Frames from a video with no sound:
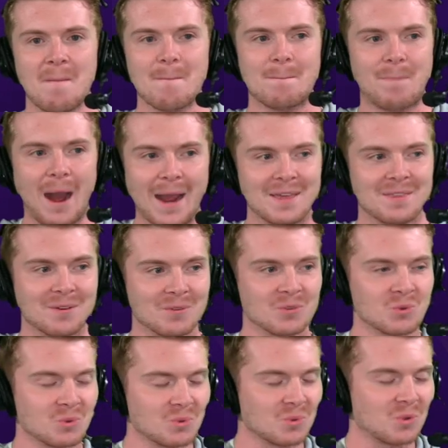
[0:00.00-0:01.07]
by the
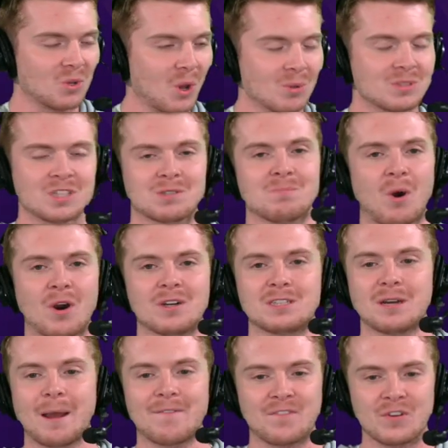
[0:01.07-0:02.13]
closest
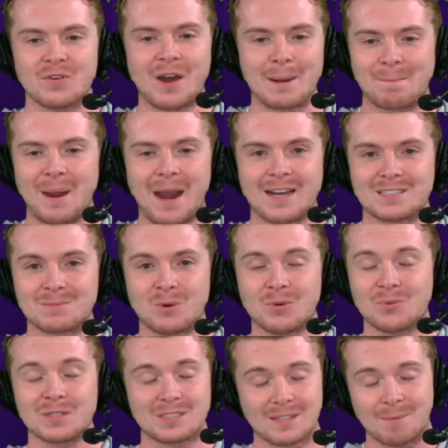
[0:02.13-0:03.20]
margin I feel like possible,
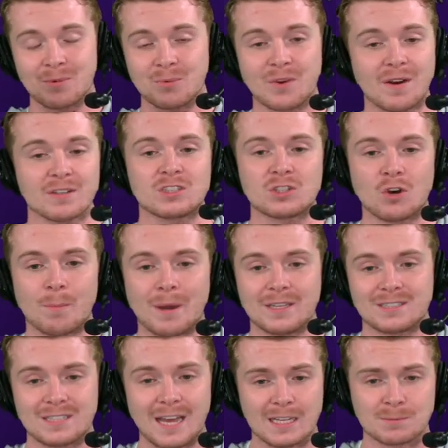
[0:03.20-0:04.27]
which, I mean, we already shown by the
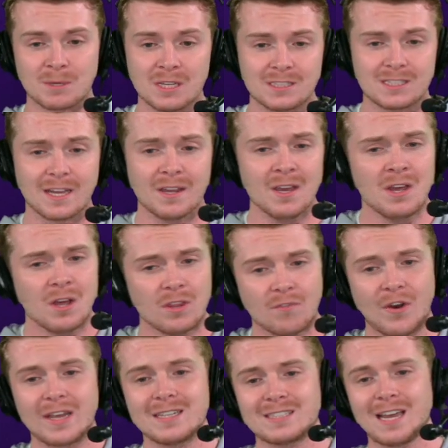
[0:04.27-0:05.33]
stats, but he said the
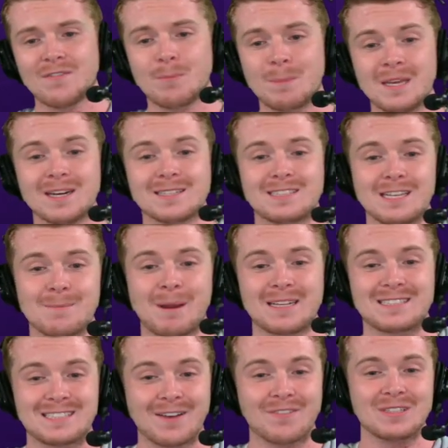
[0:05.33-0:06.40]
Vikings haven't beaten a team by
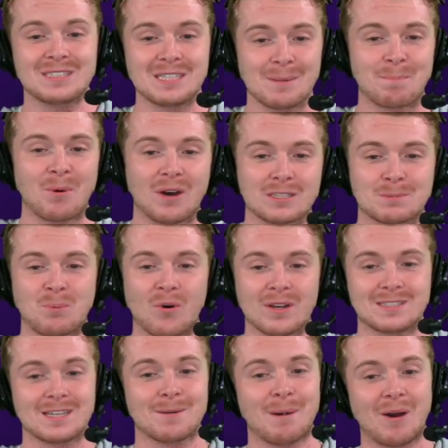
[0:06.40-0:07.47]
17-plus
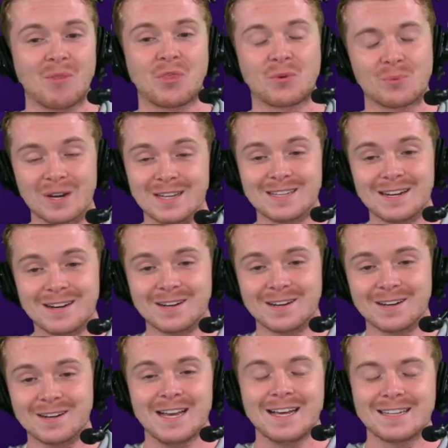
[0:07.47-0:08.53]
points in about 3 years.
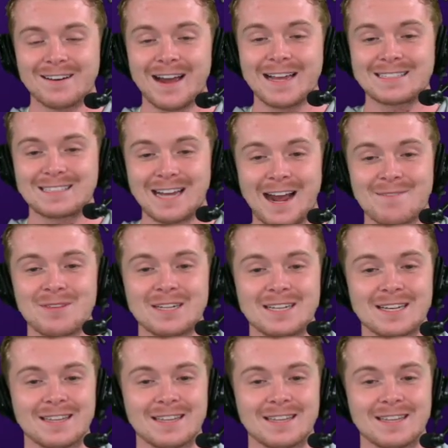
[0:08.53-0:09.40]
The last time they did